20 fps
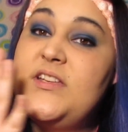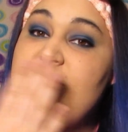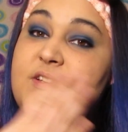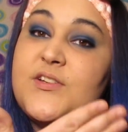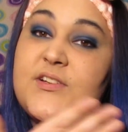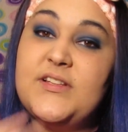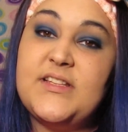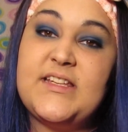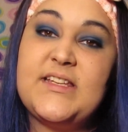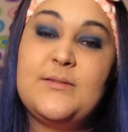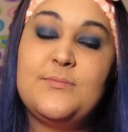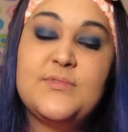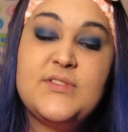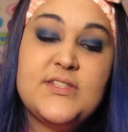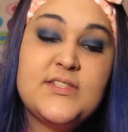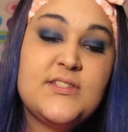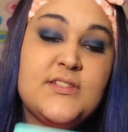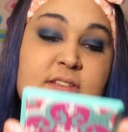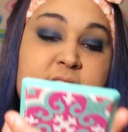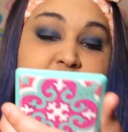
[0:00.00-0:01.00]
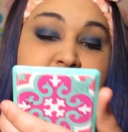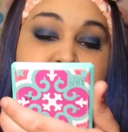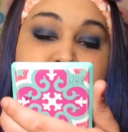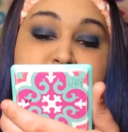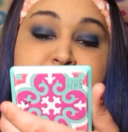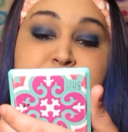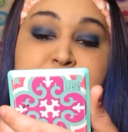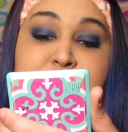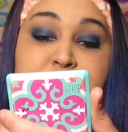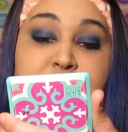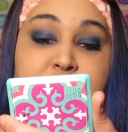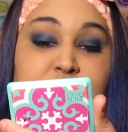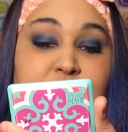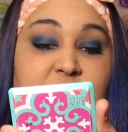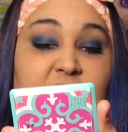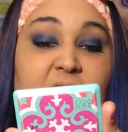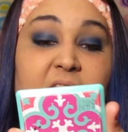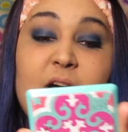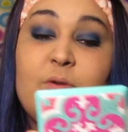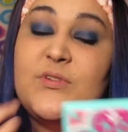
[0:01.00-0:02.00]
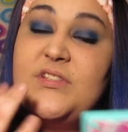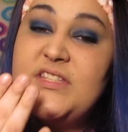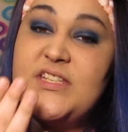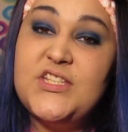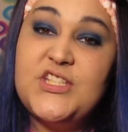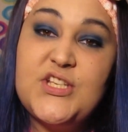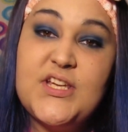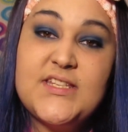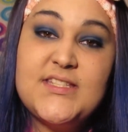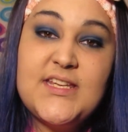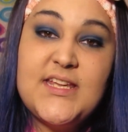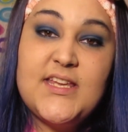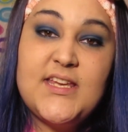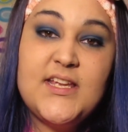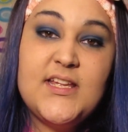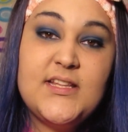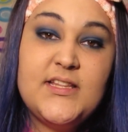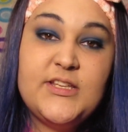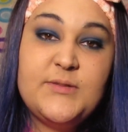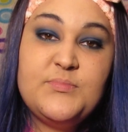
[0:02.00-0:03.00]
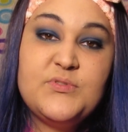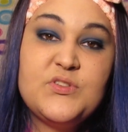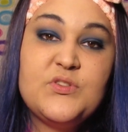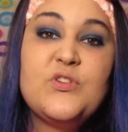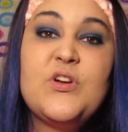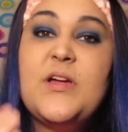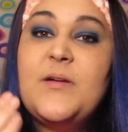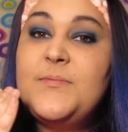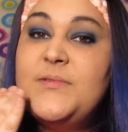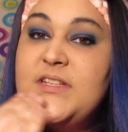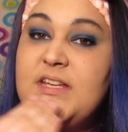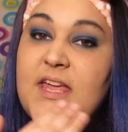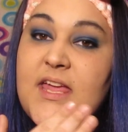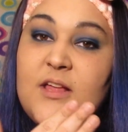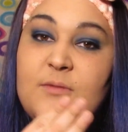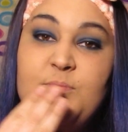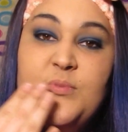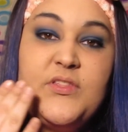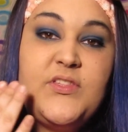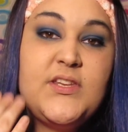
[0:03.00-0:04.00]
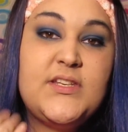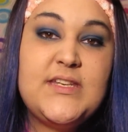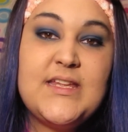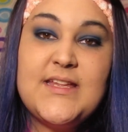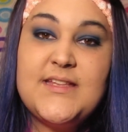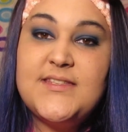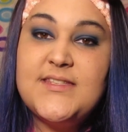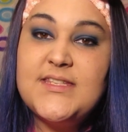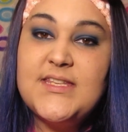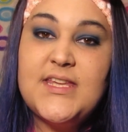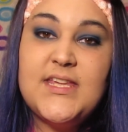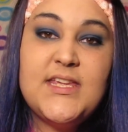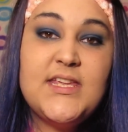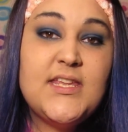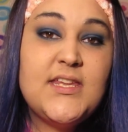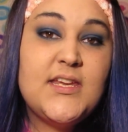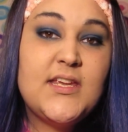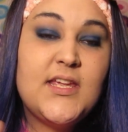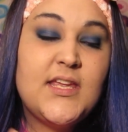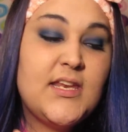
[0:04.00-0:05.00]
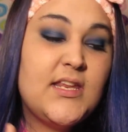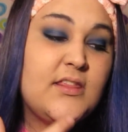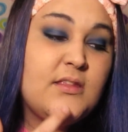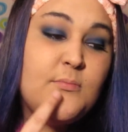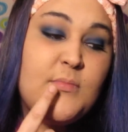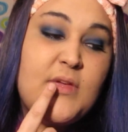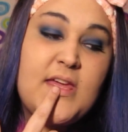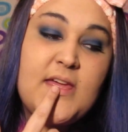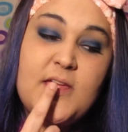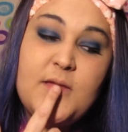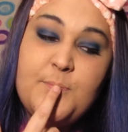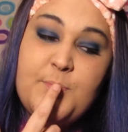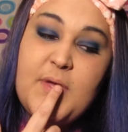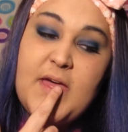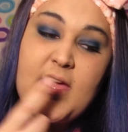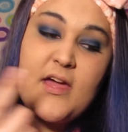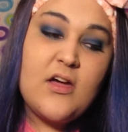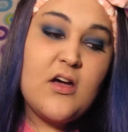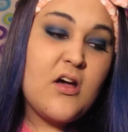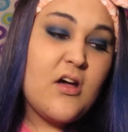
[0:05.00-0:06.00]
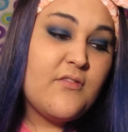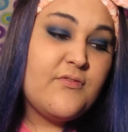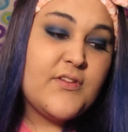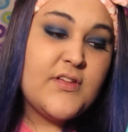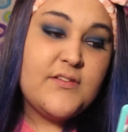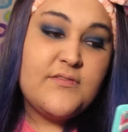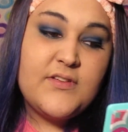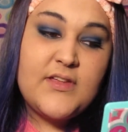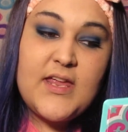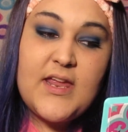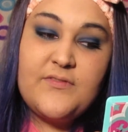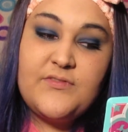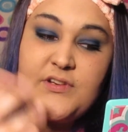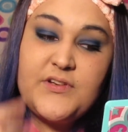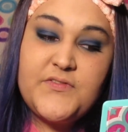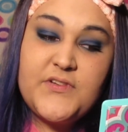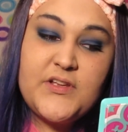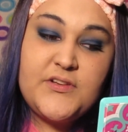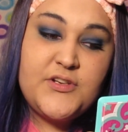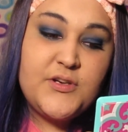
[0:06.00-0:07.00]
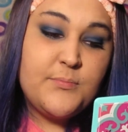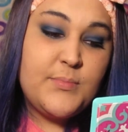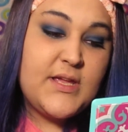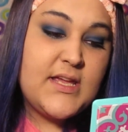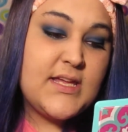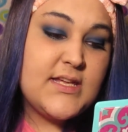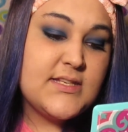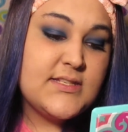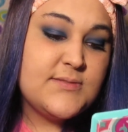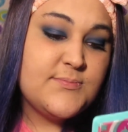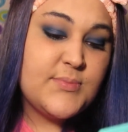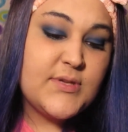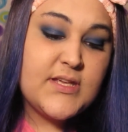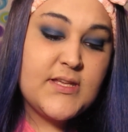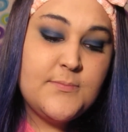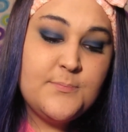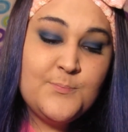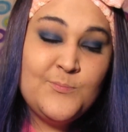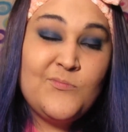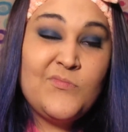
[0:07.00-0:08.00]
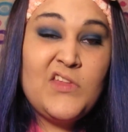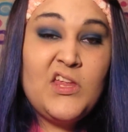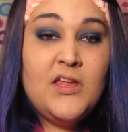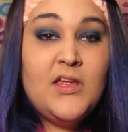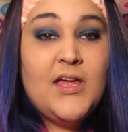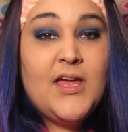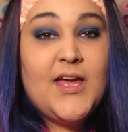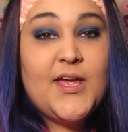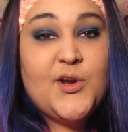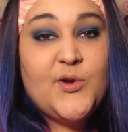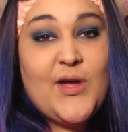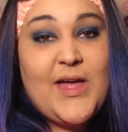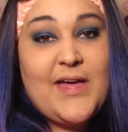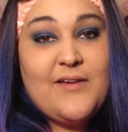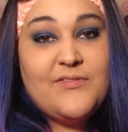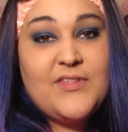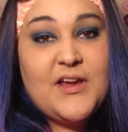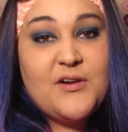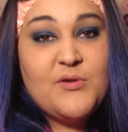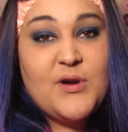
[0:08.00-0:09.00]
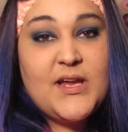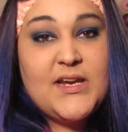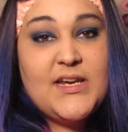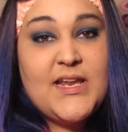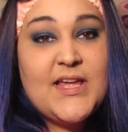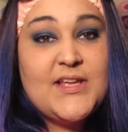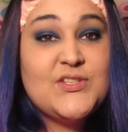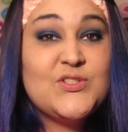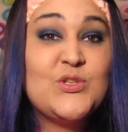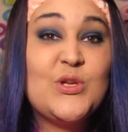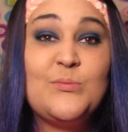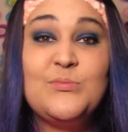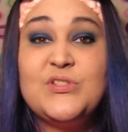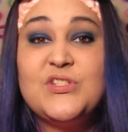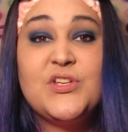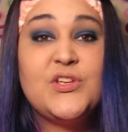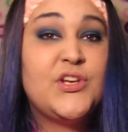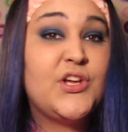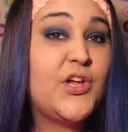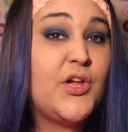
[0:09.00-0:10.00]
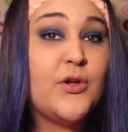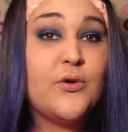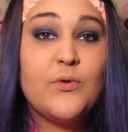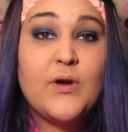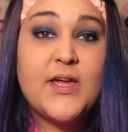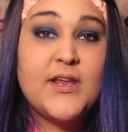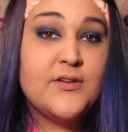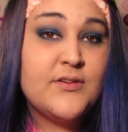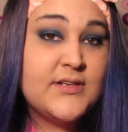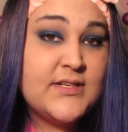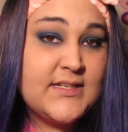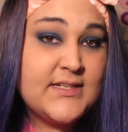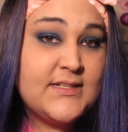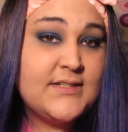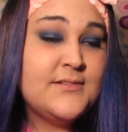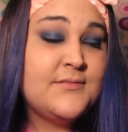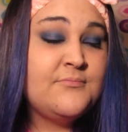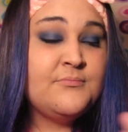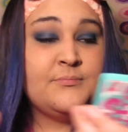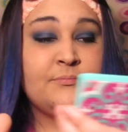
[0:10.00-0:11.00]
do your lips. I would suggest getting a lip scrub to help with the dead skin and getting the makeup back off of it after you've done your base, but I don't have that right now, so I'm just going to go right on in.